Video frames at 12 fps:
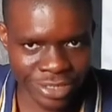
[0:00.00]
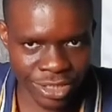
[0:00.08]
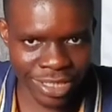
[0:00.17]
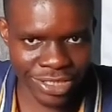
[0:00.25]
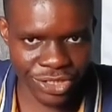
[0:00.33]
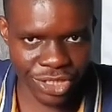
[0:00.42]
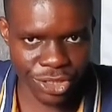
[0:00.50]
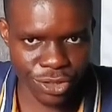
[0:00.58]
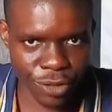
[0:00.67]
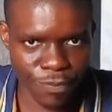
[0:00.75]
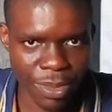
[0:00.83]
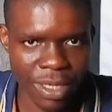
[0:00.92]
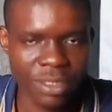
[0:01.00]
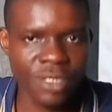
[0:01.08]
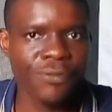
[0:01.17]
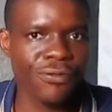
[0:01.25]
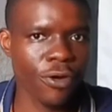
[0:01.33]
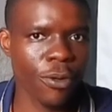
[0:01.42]
registration, the
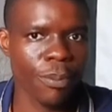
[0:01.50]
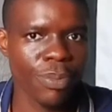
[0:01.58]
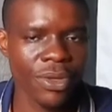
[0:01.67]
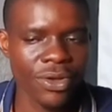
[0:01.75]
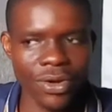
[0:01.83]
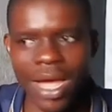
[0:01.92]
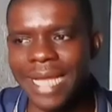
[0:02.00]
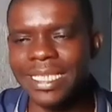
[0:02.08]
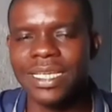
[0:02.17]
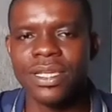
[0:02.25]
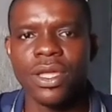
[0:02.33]
form, right?